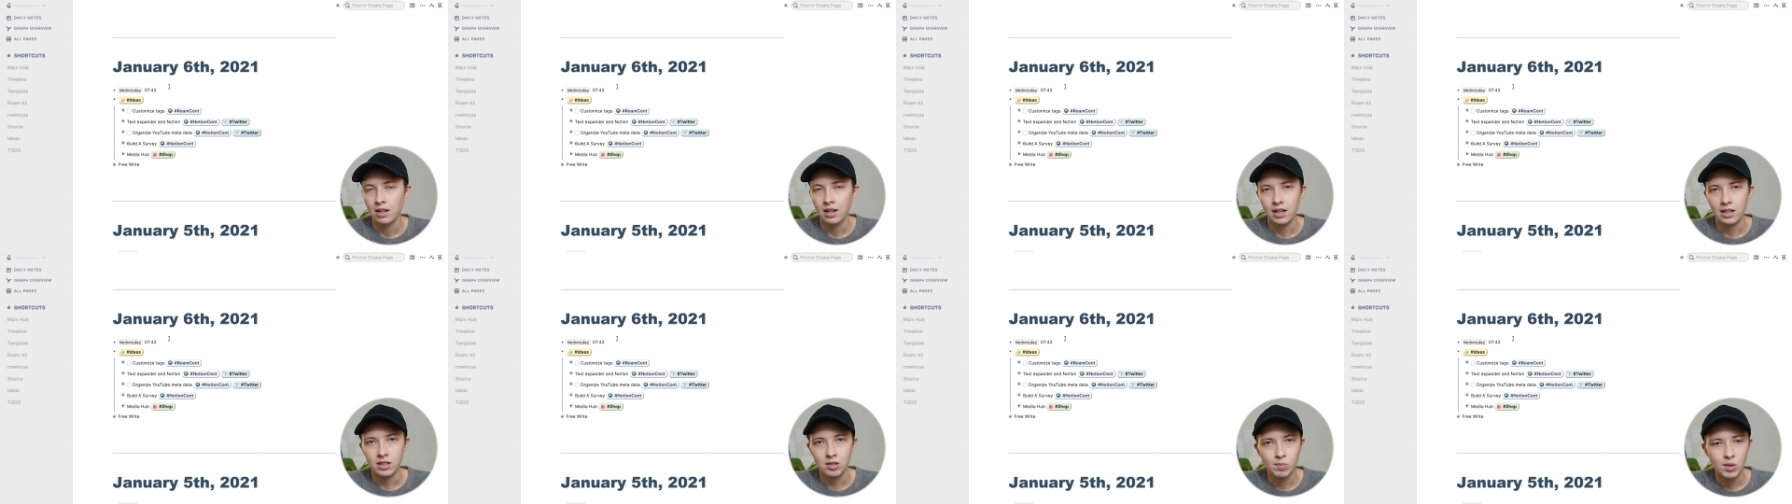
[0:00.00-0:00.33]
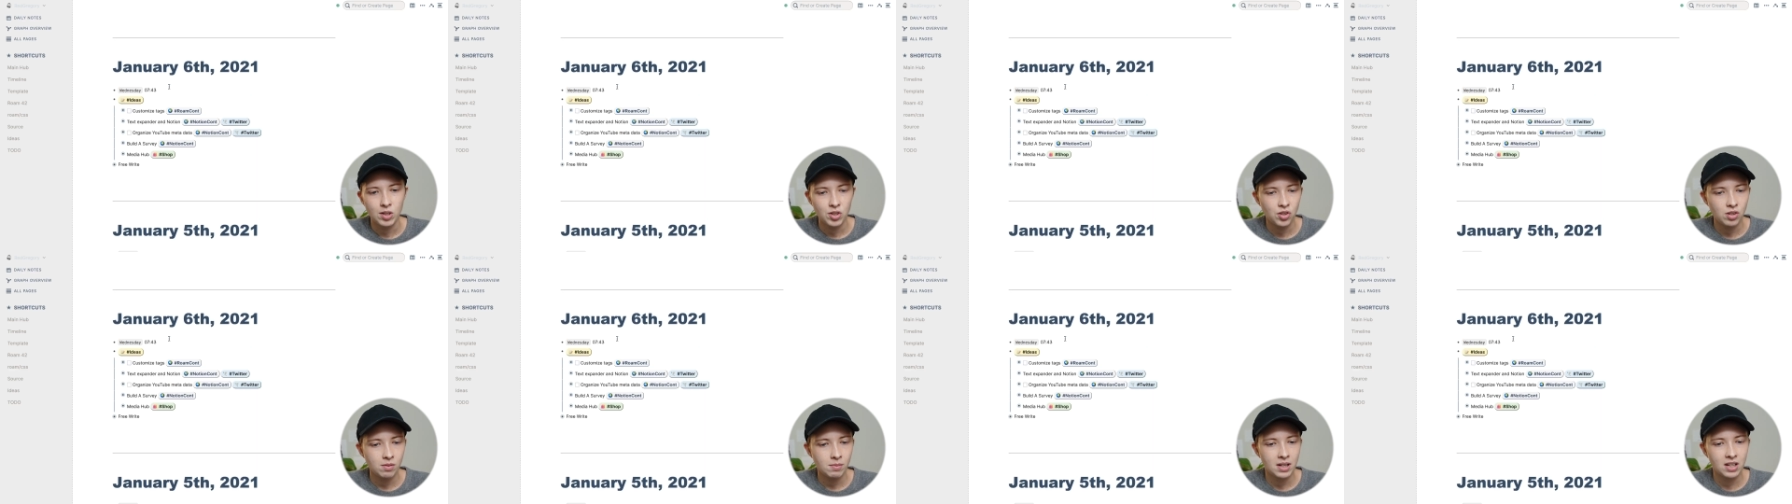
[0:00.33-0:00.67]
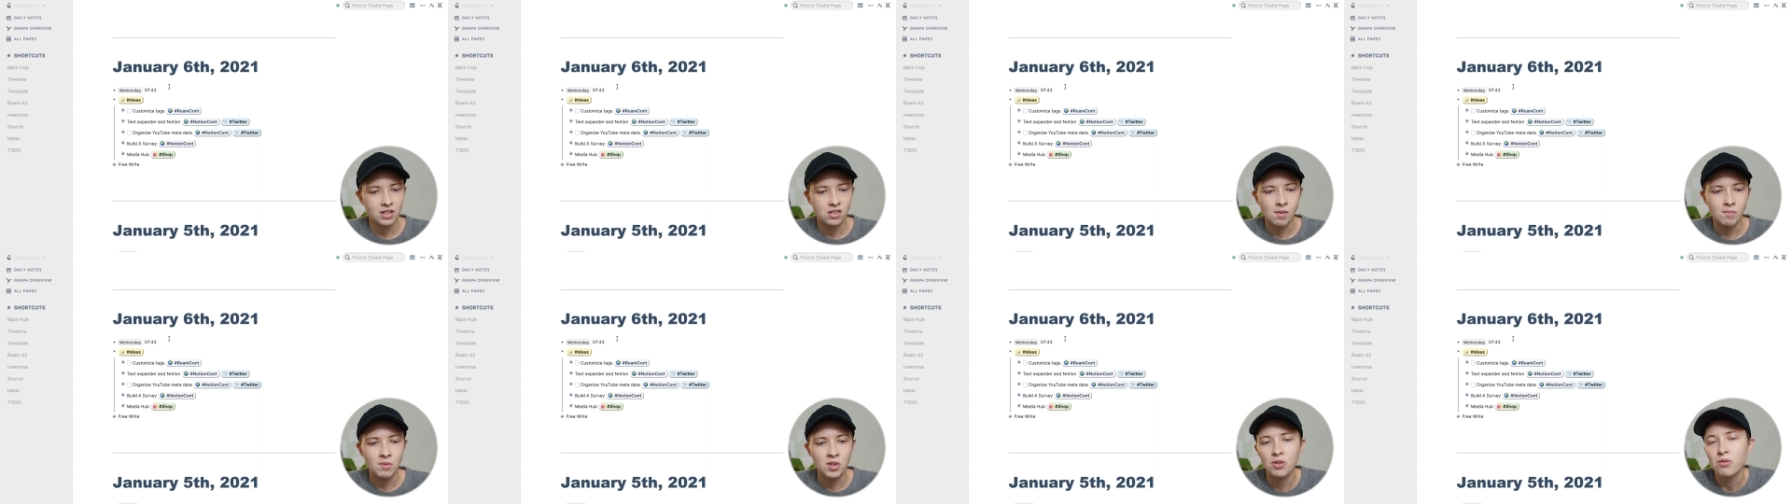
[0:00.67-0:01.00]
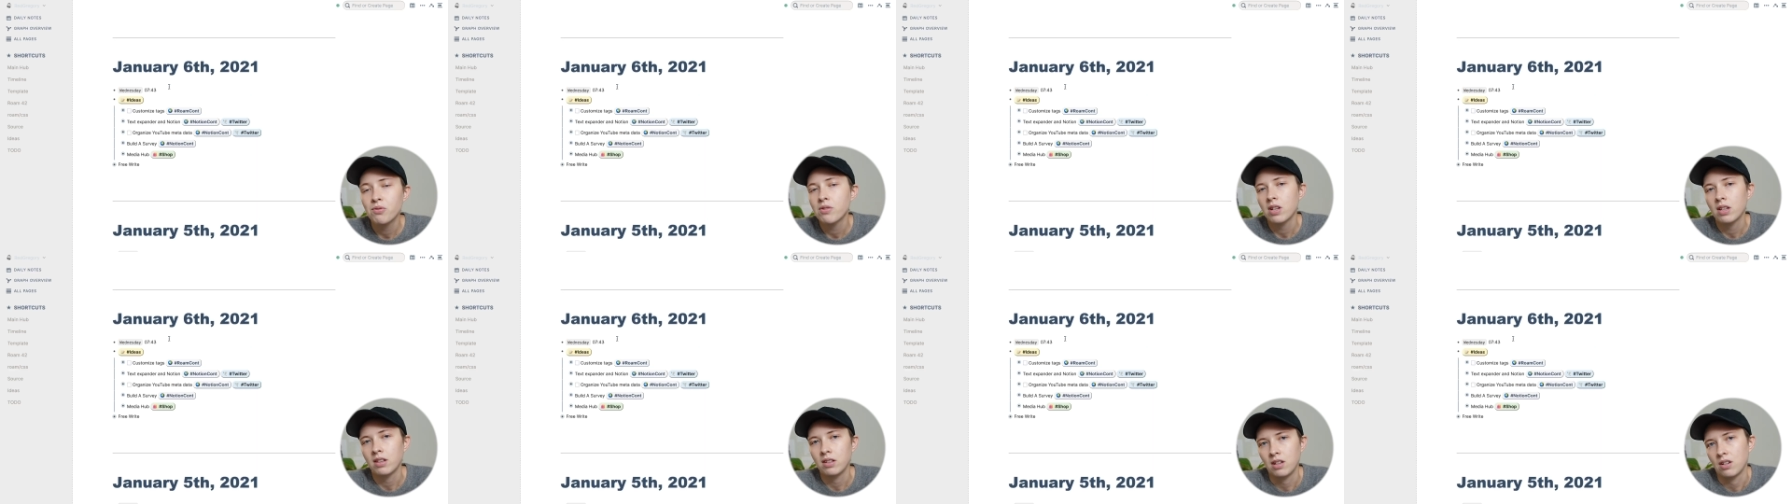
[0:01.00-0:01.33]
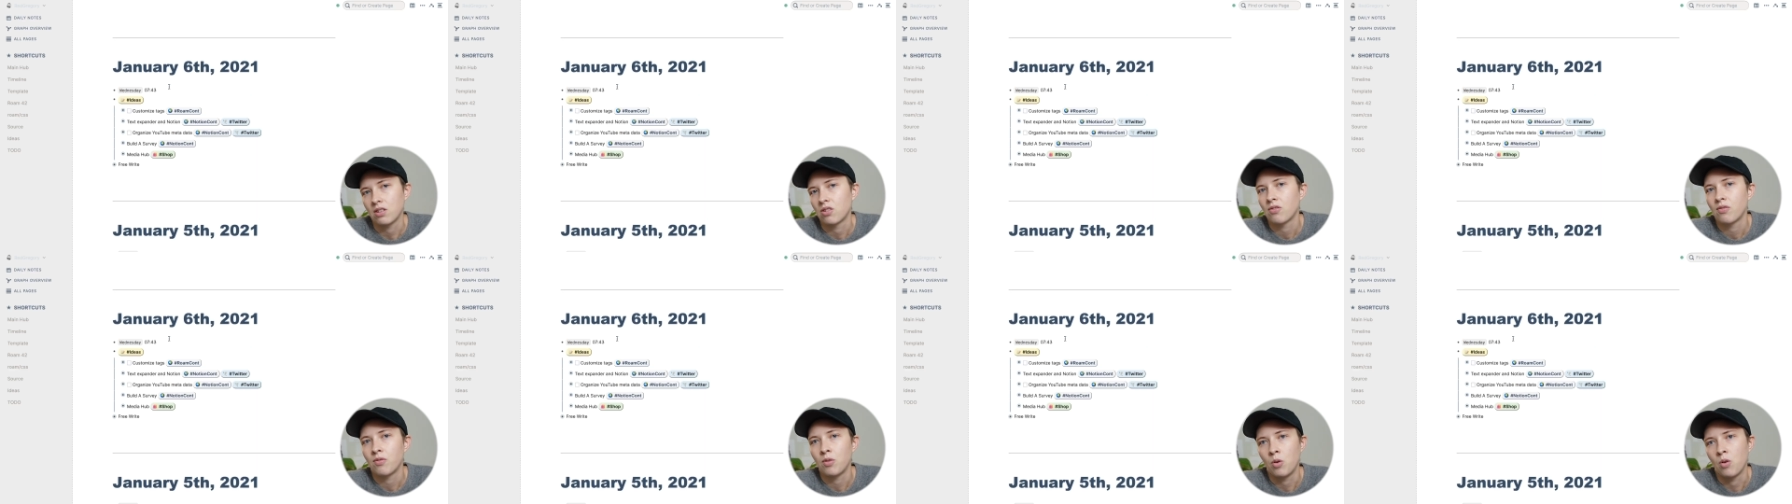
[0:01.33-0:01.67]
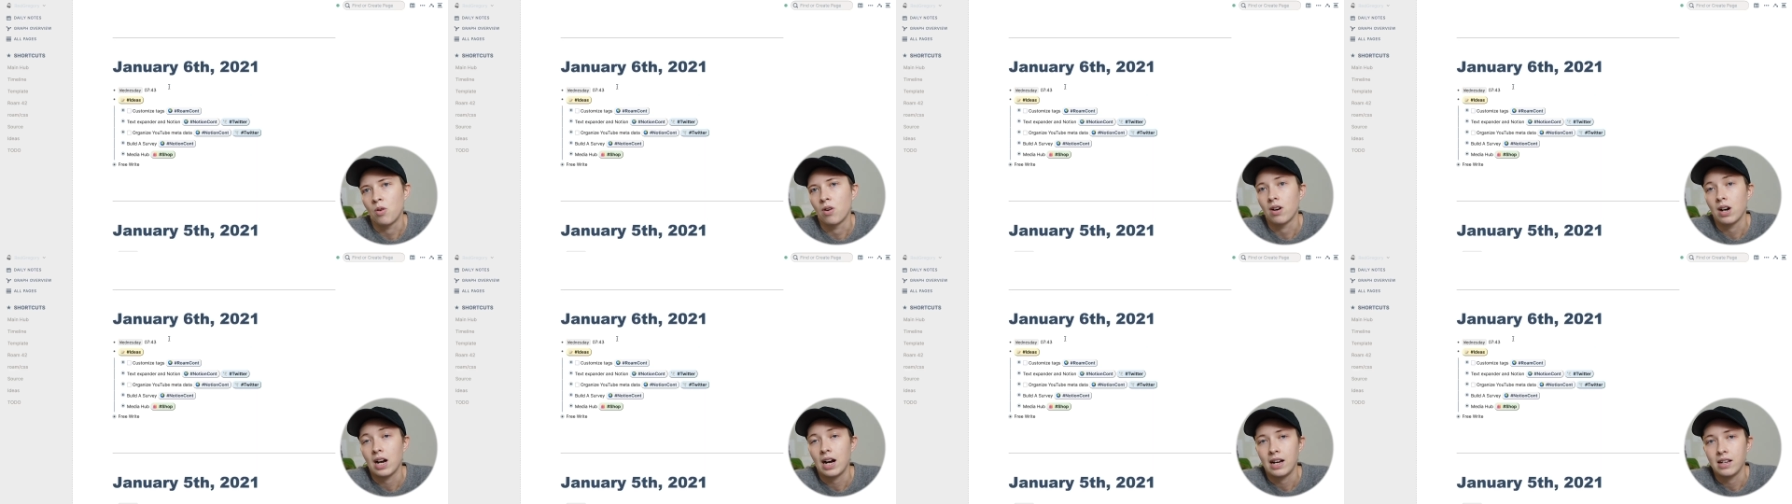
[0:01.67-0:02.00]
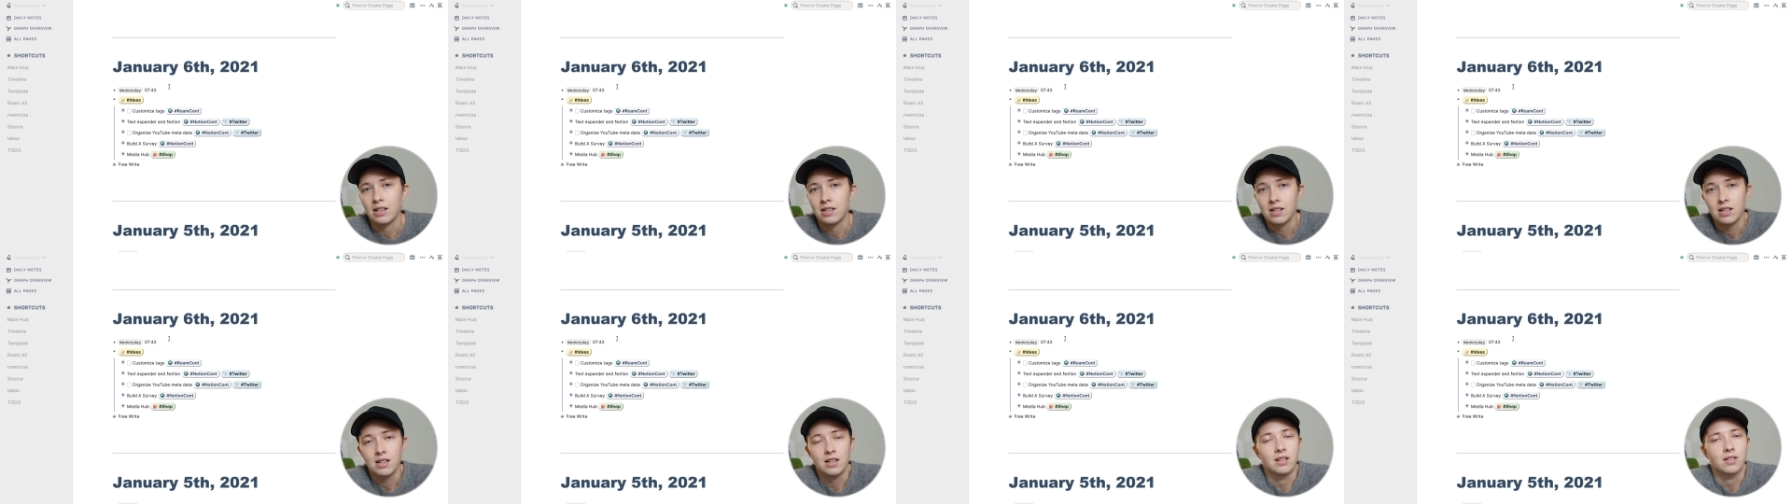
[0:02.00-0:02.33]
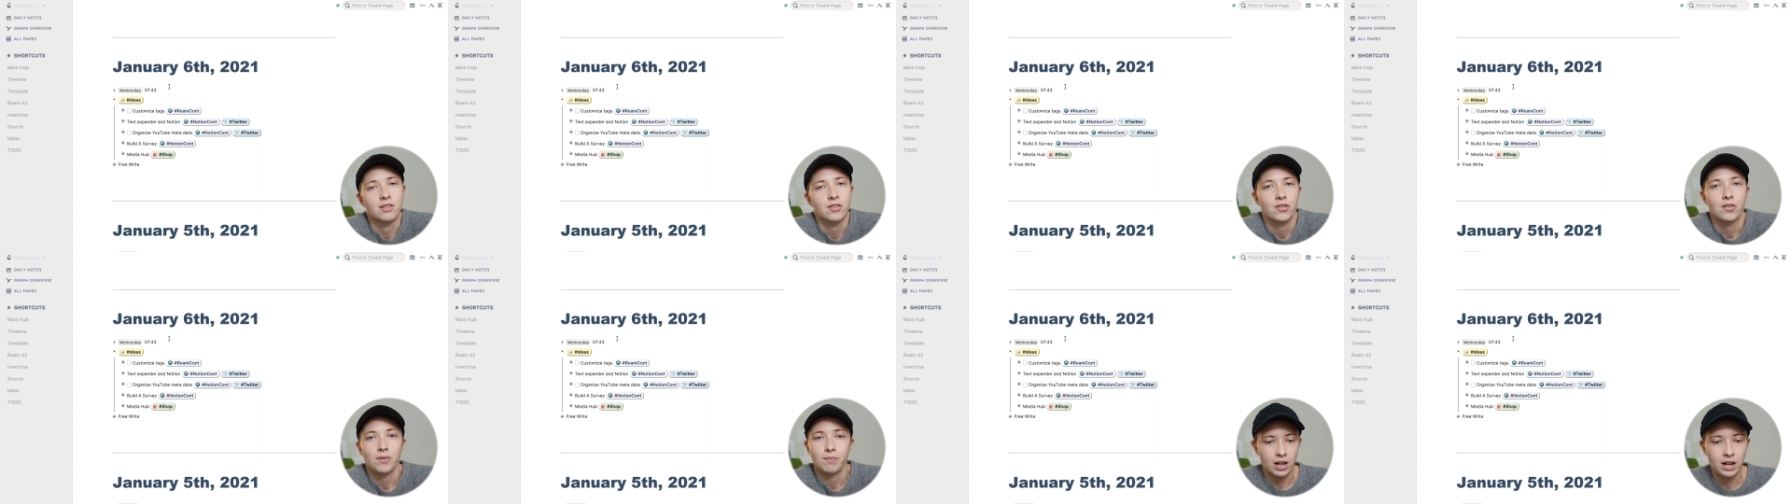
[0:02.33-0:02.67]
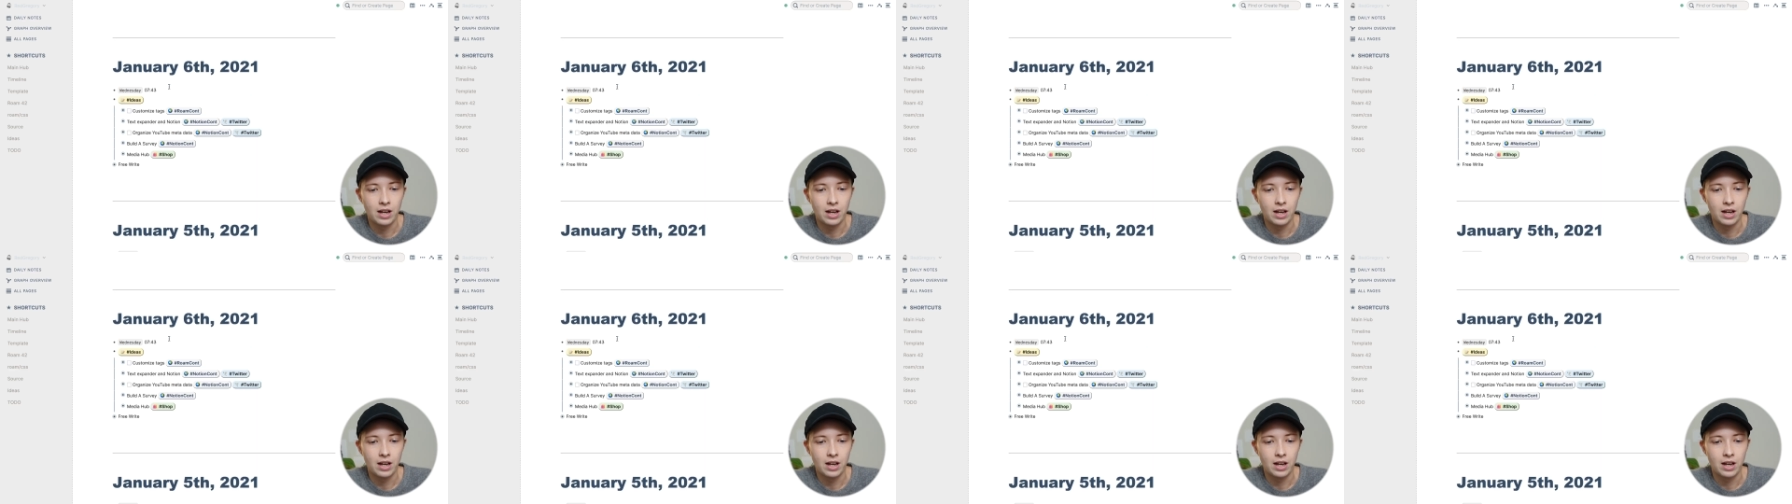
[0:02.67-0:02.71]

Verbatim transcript: especially because I'm using this for ideas